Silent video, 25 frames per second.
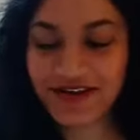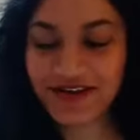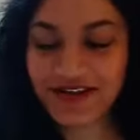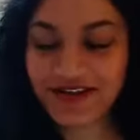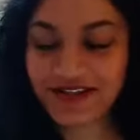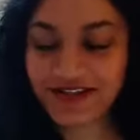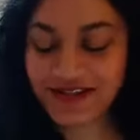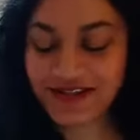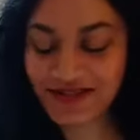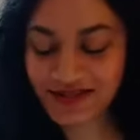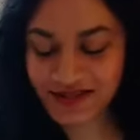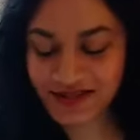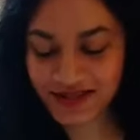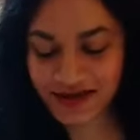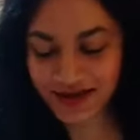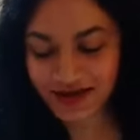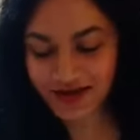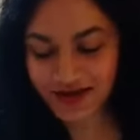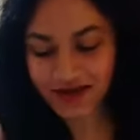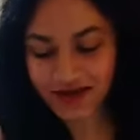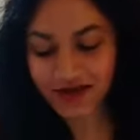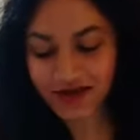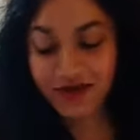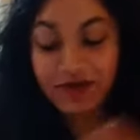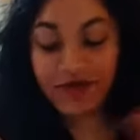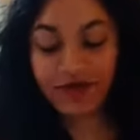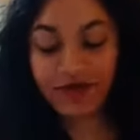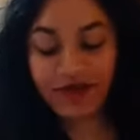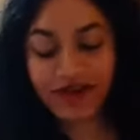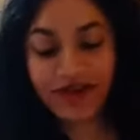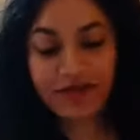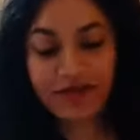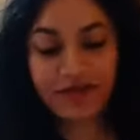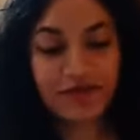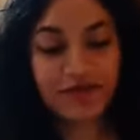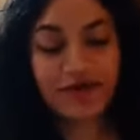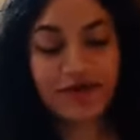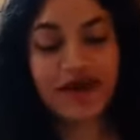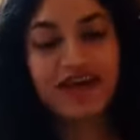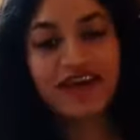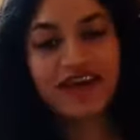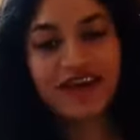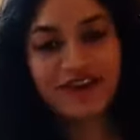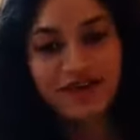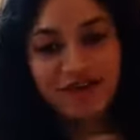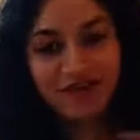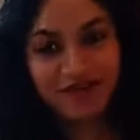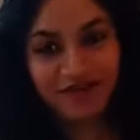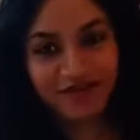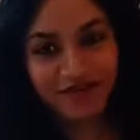It's uh, a growing up book. I
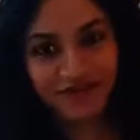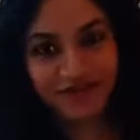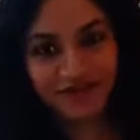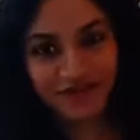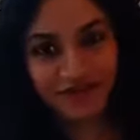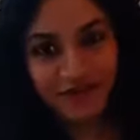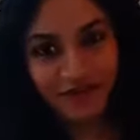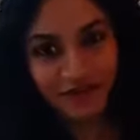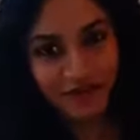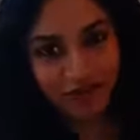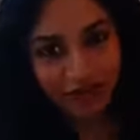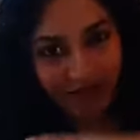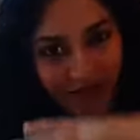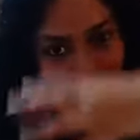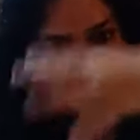cannot reveal also.